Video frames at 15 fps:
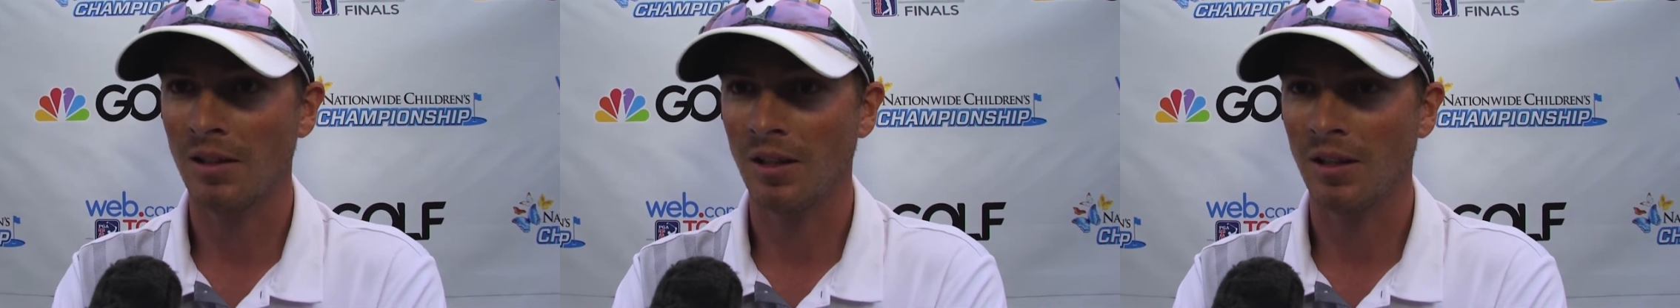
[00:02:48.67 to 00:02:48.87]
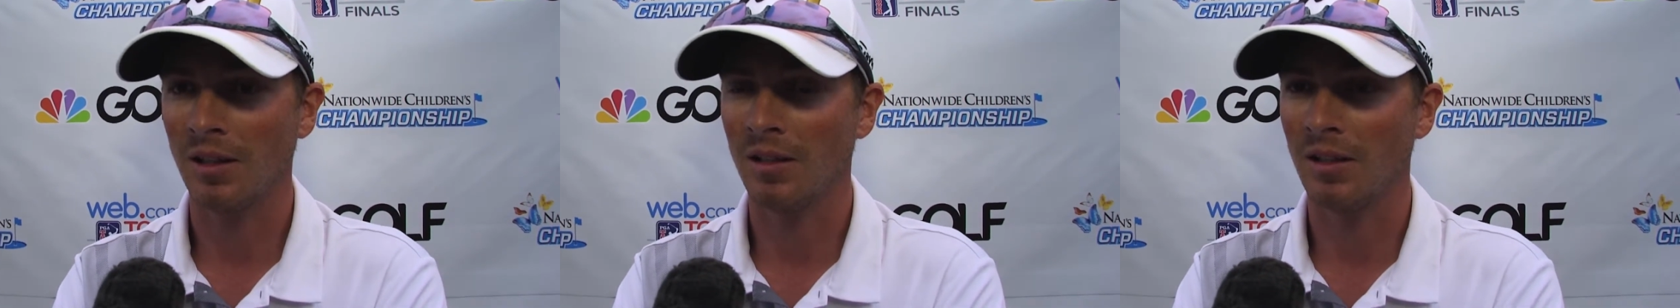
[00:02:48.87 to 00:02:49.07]

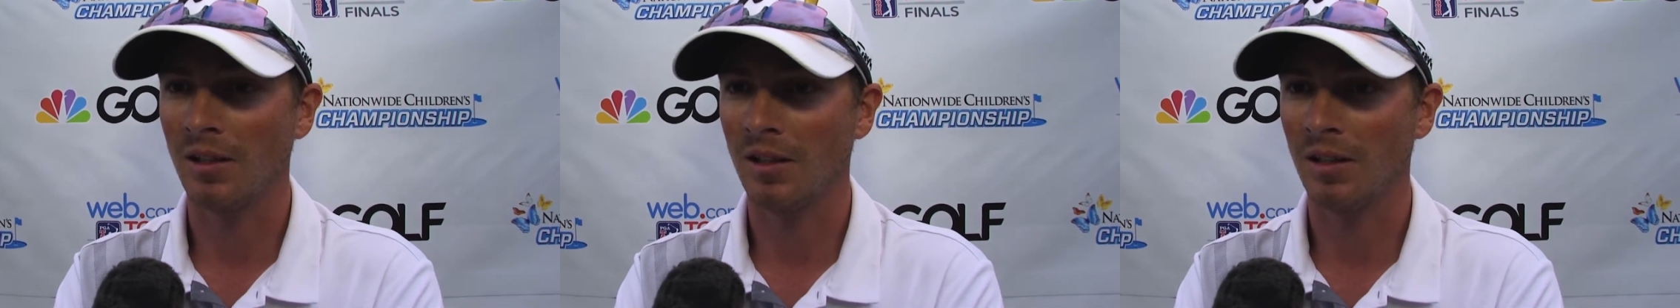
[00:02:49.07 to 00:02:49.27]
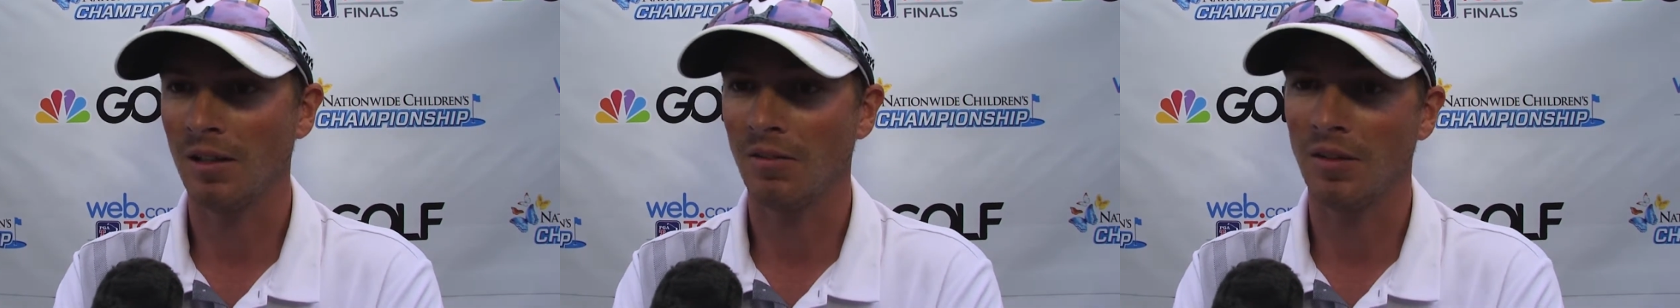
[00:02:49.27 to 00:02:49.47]
and
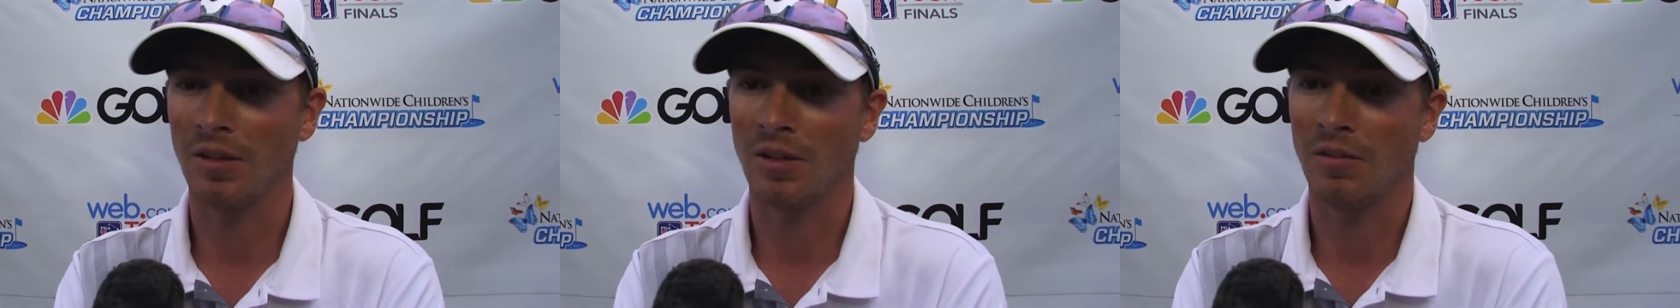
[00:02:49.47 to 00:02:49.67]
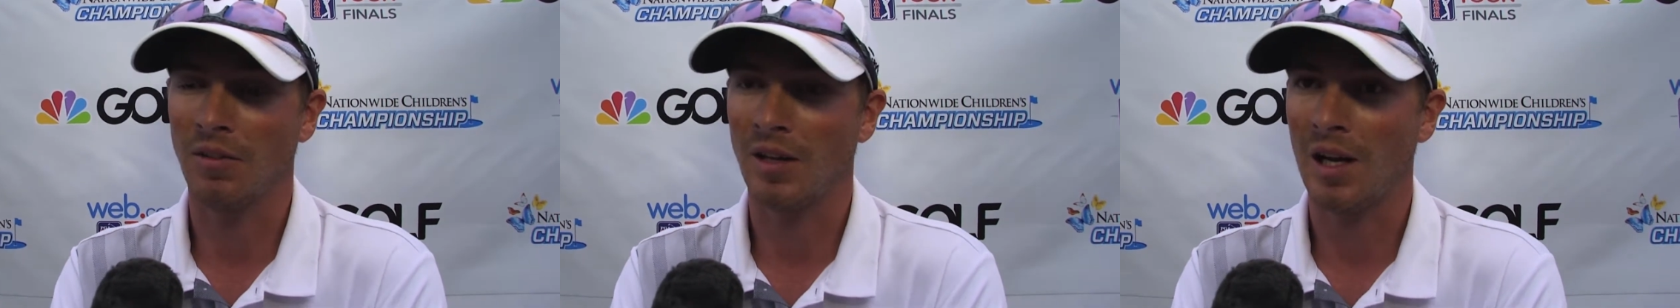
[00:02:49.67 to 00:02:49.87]
if
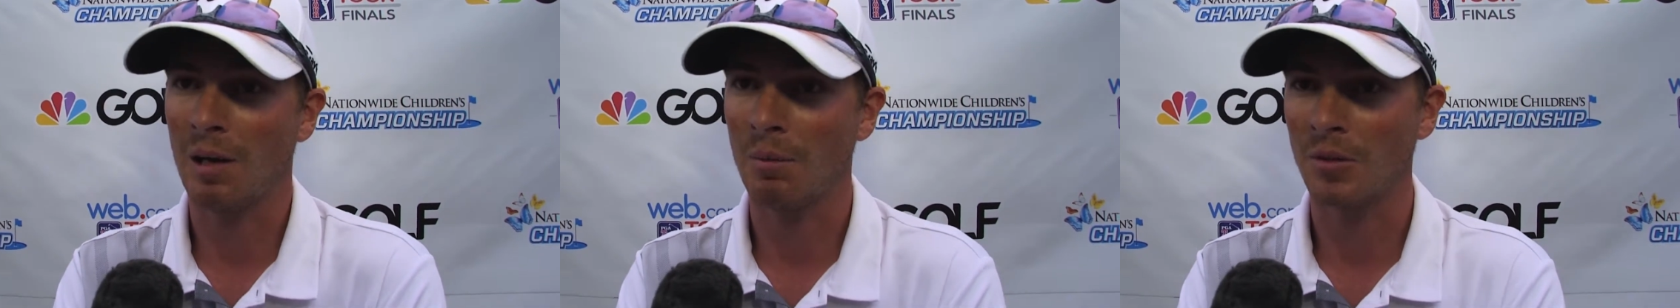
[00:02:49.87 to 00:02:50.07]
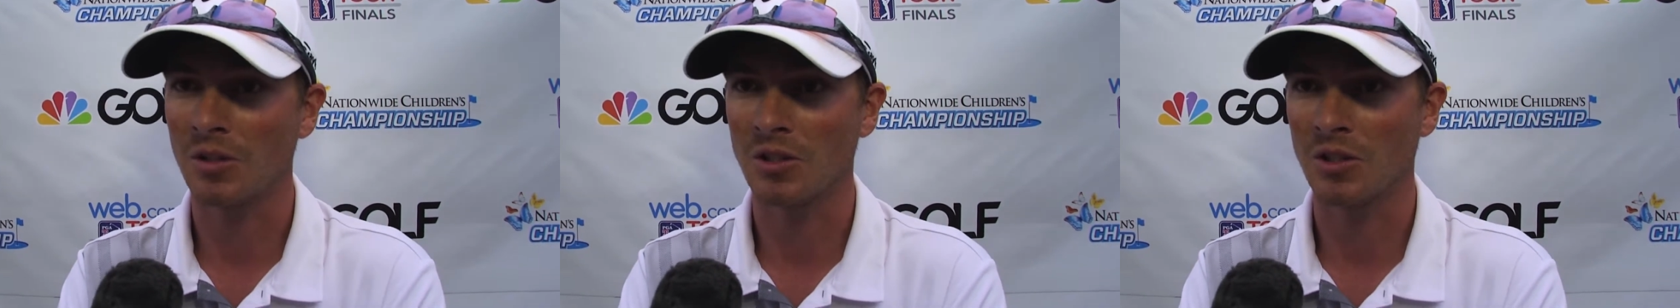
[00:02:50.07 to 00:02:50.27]
it
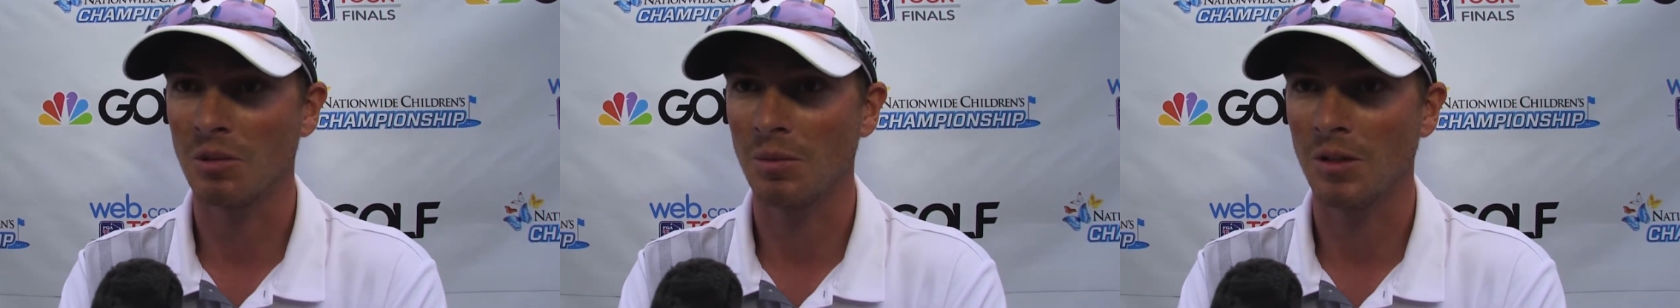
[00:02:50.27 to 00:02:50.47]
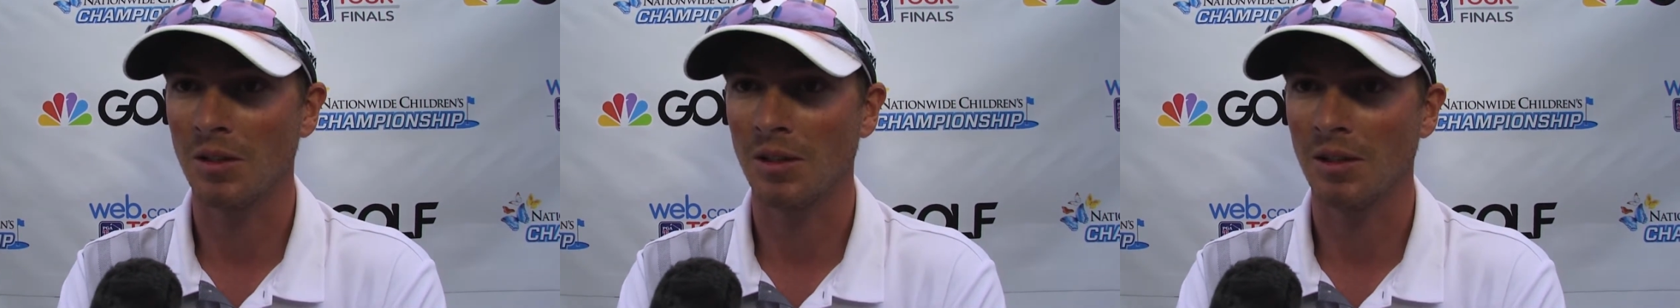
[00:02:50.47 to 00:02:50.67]
happens to
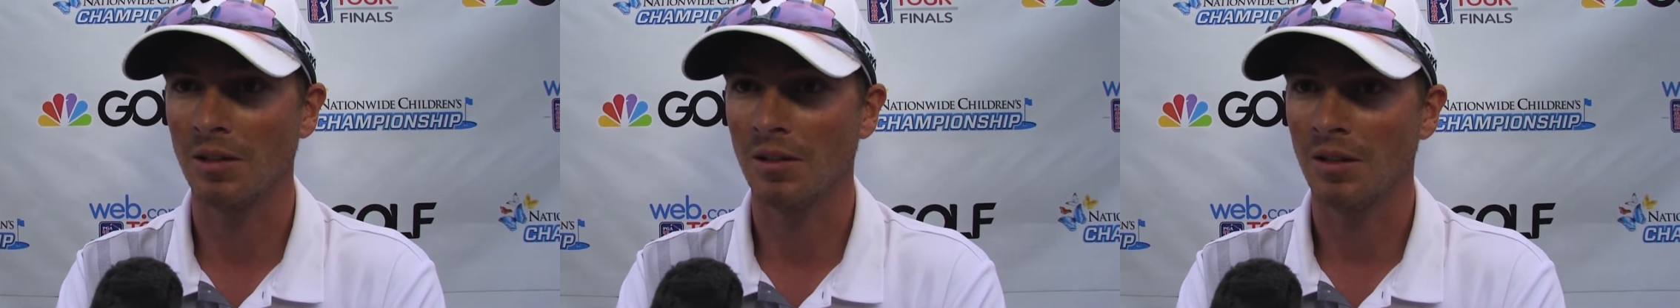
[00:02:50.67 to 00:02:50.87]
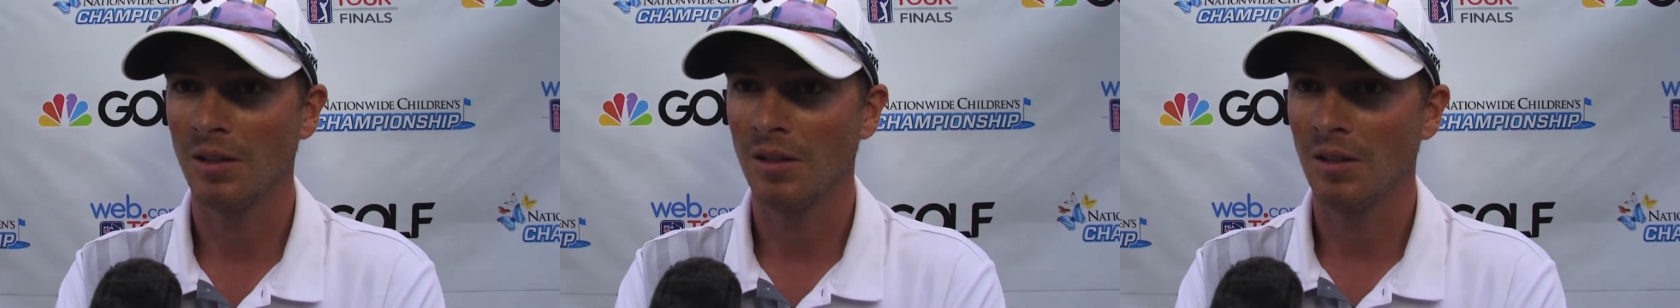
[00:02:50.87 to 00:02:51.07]
be
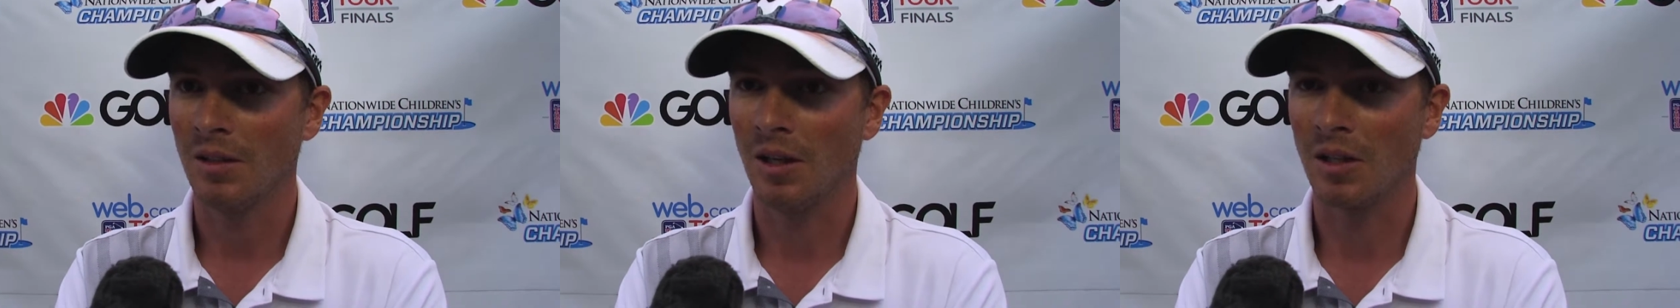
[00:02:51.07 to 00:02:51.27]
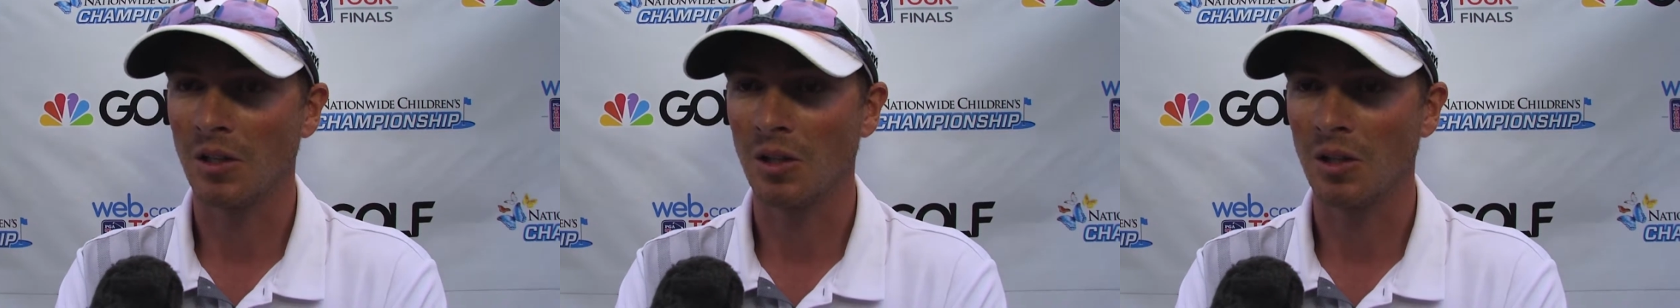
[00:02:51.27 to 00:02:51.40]
a